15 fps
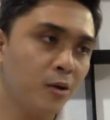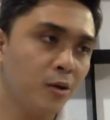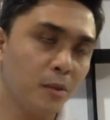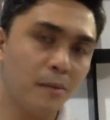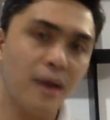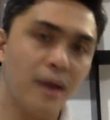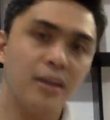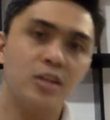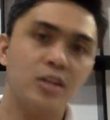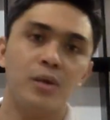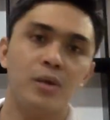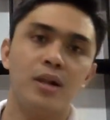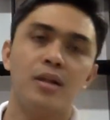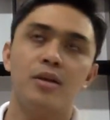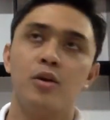then might as
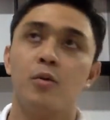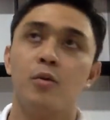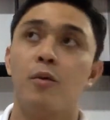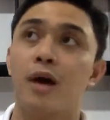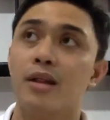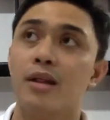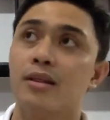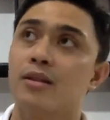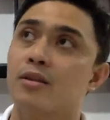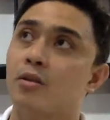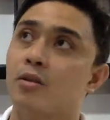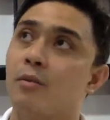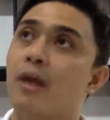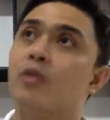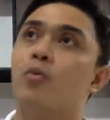well you
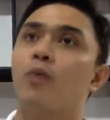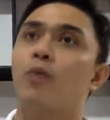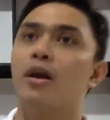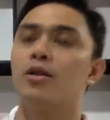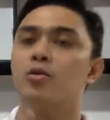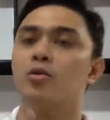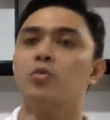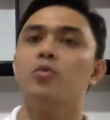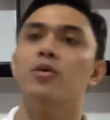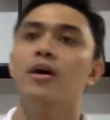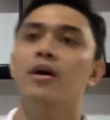might want to